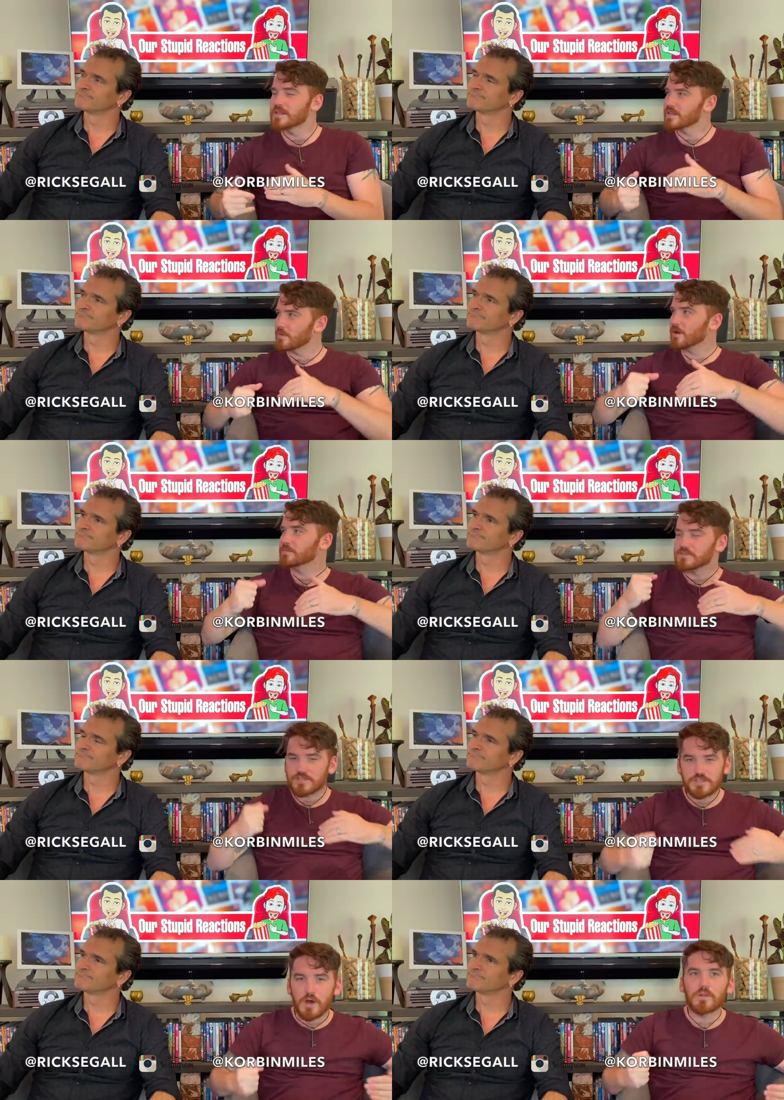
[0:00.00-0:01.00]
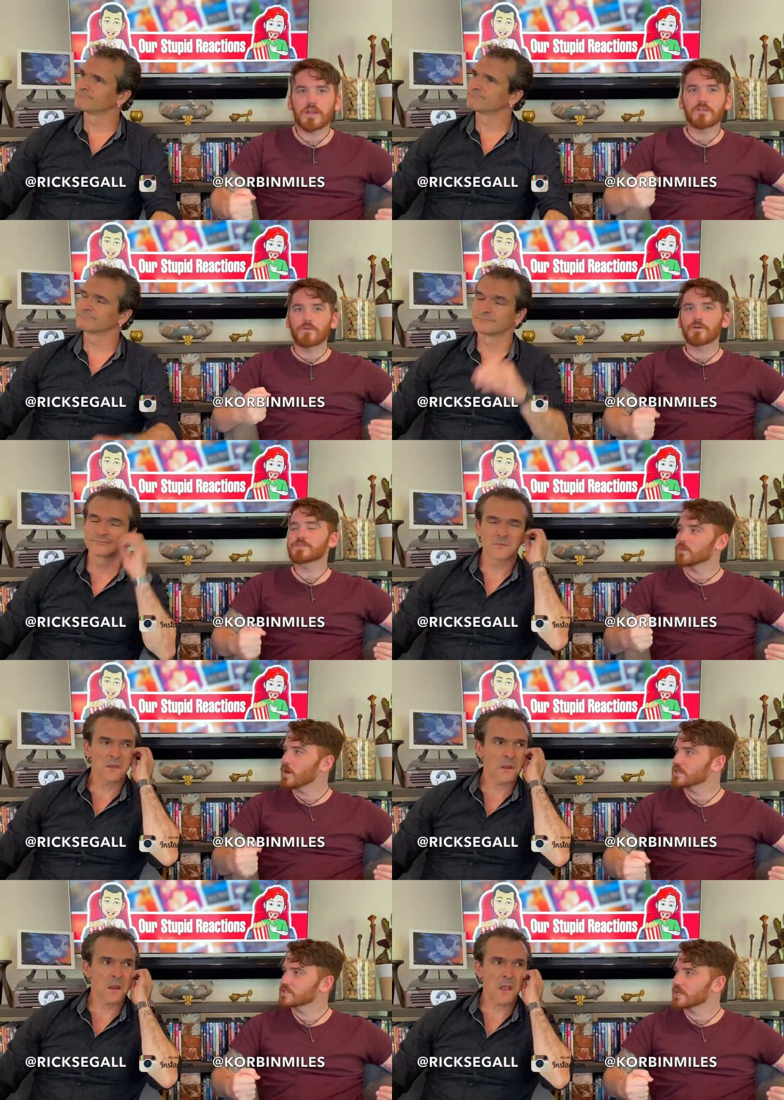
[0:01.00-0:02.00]
Speaker 1: that I'm so looking forward to
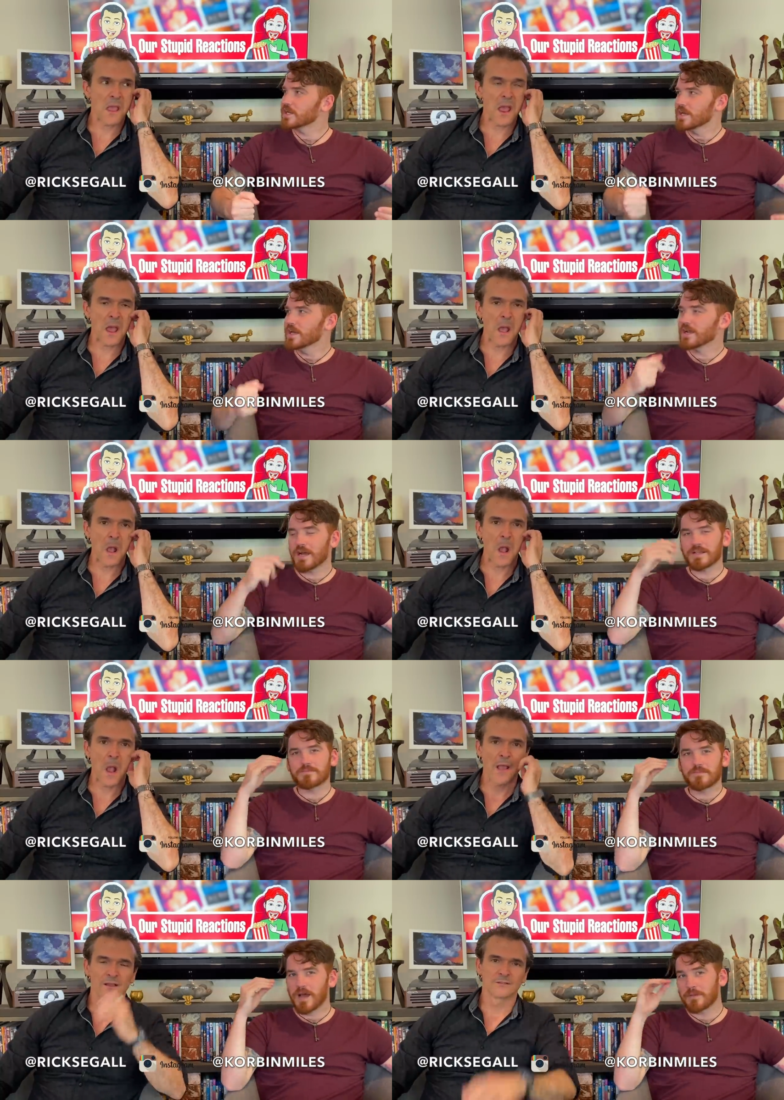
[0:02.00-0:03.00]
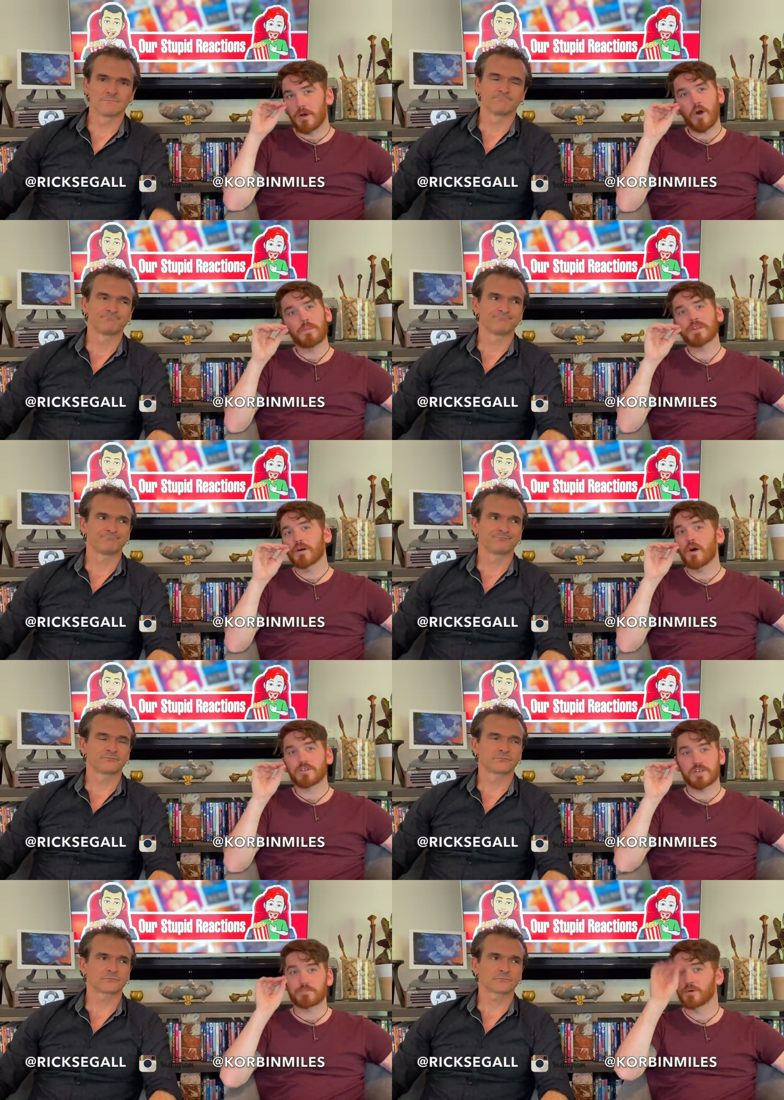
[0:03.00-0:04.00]
watching. Yeah. And I'm hoping they'll all
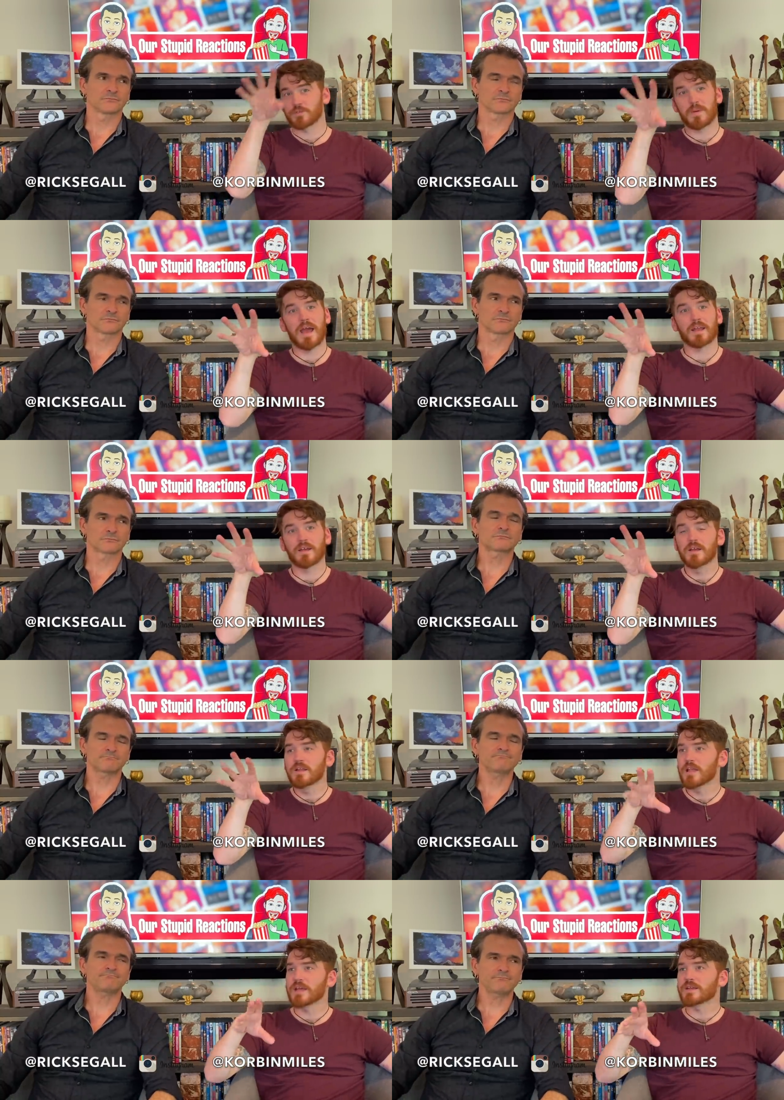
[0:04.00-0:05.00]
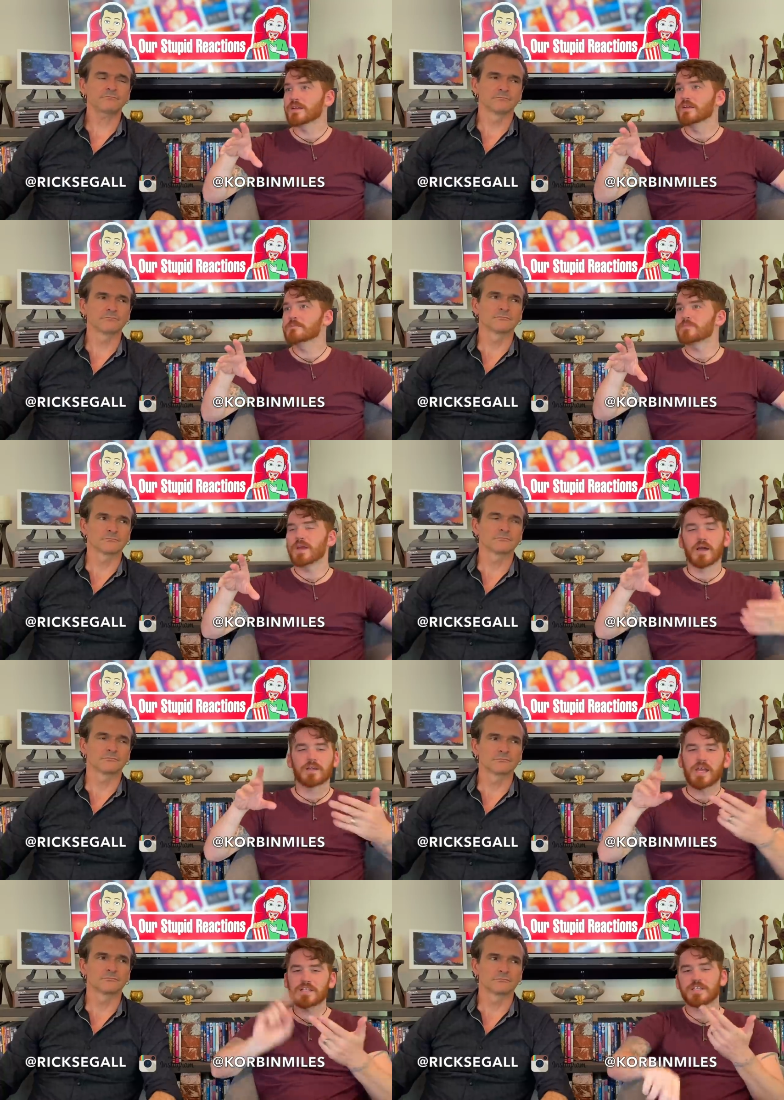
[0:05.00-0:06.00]
just push back. Like
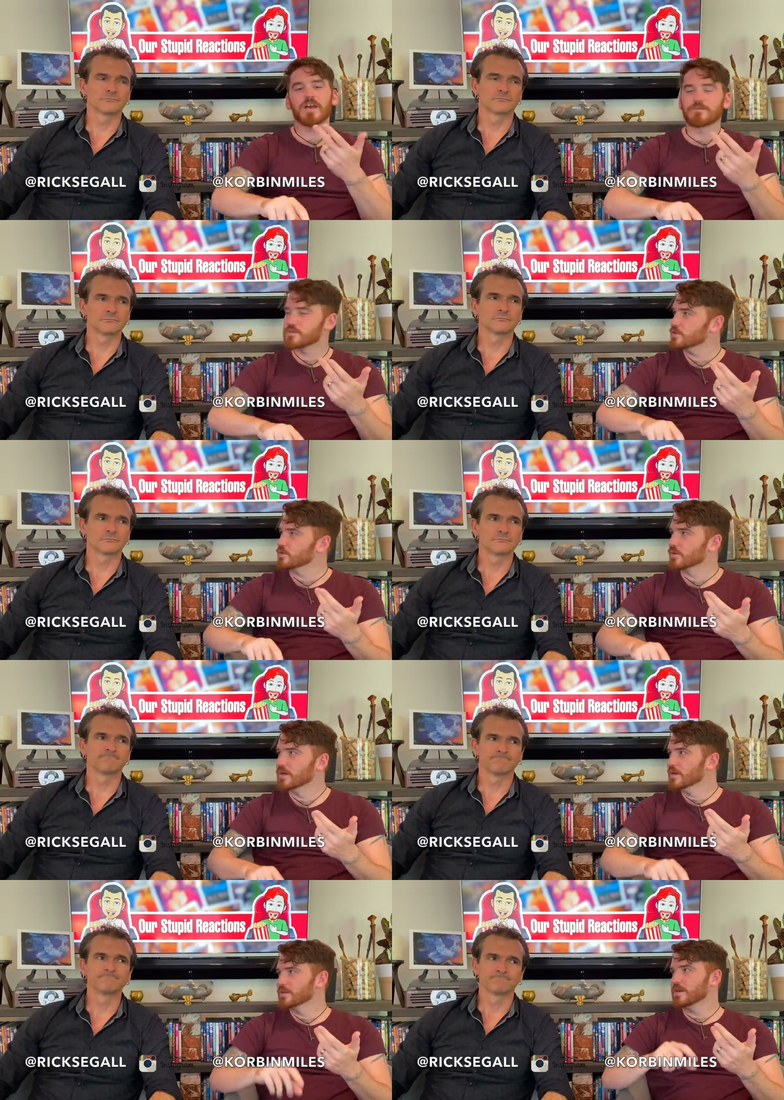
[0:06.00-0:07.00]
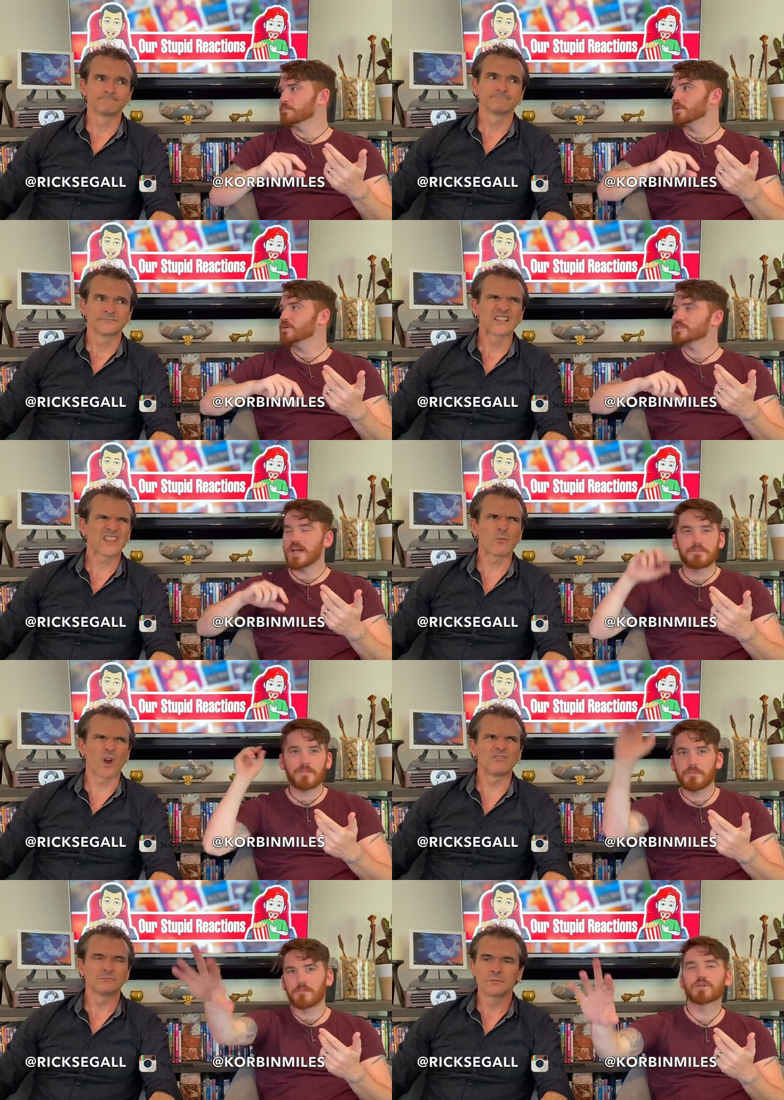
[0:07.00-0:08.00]
KGF 2. Yeah, push that
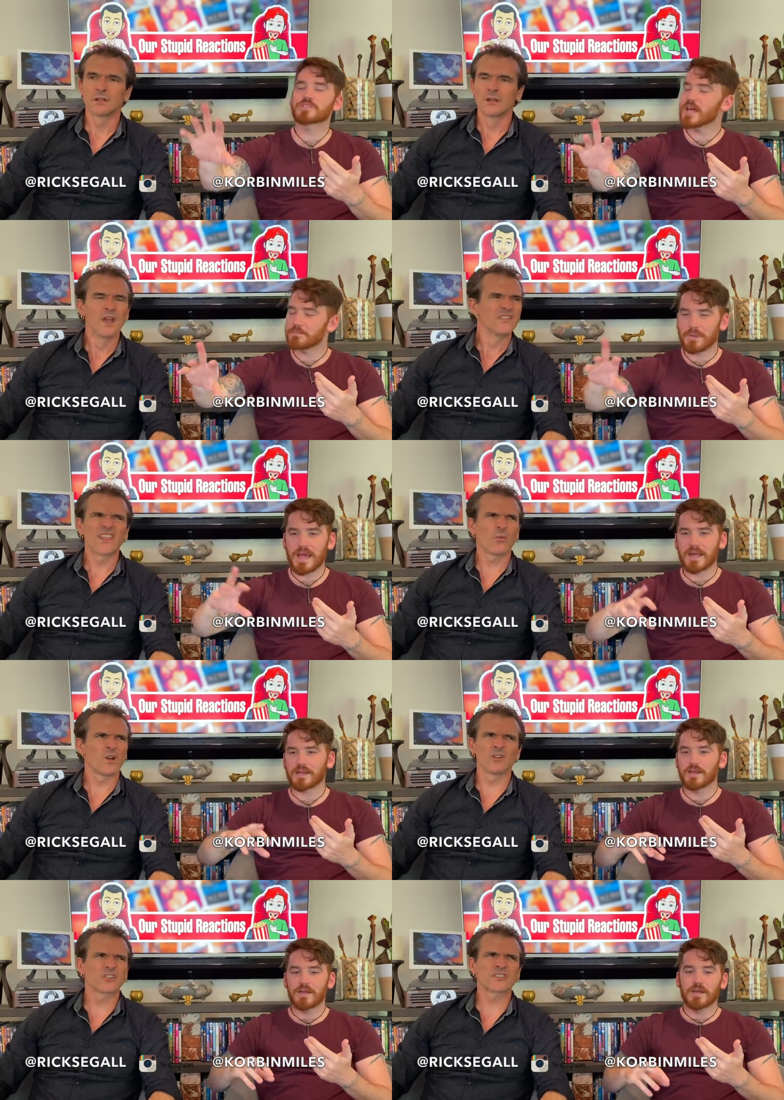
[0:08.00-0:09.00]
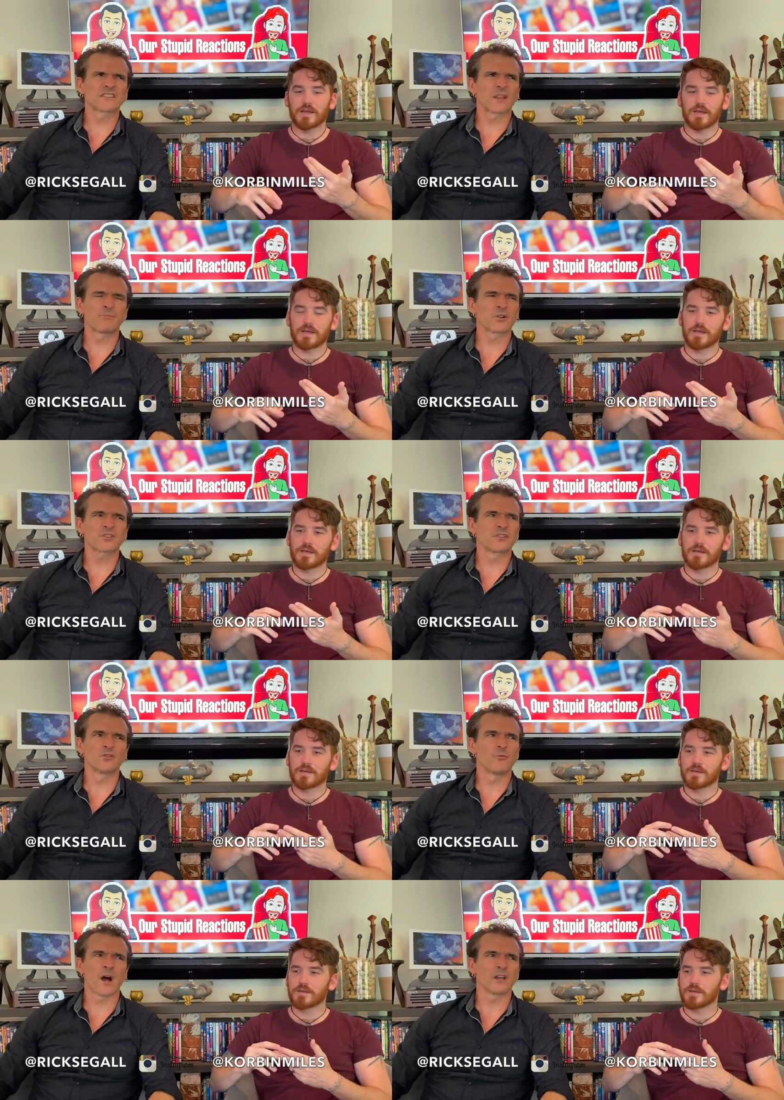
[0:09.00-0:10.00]
back. They will, just like they pushed the new
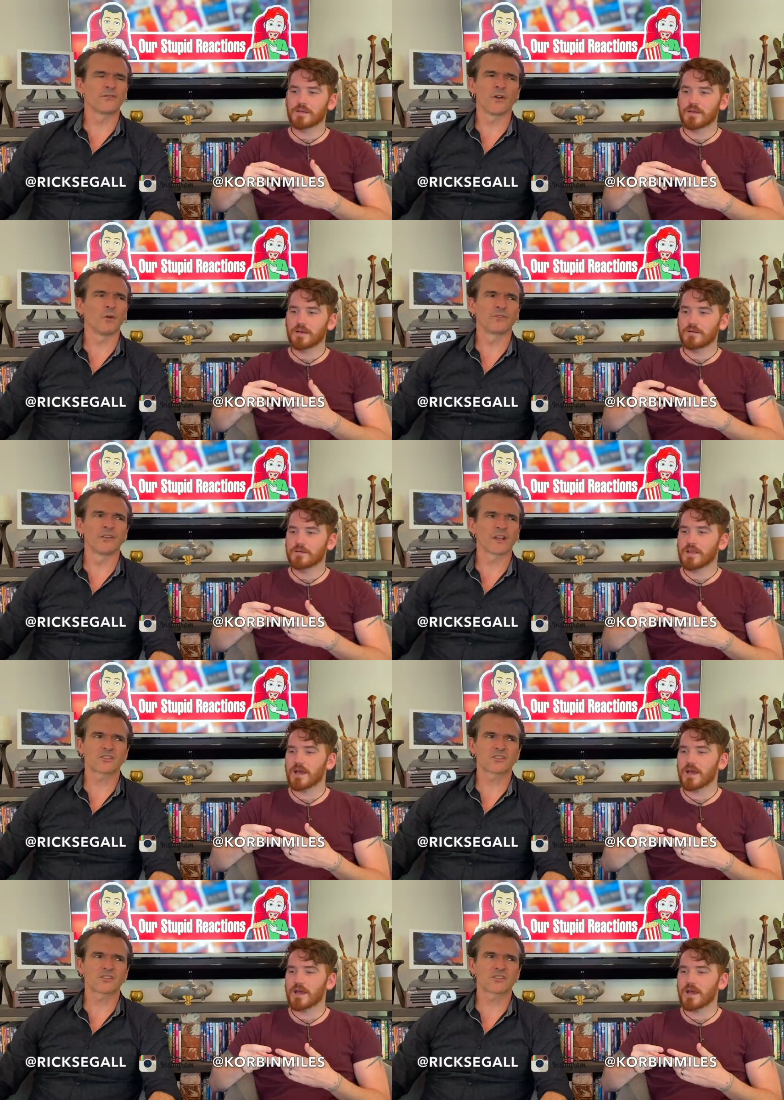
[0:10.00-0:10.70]
Bond film to next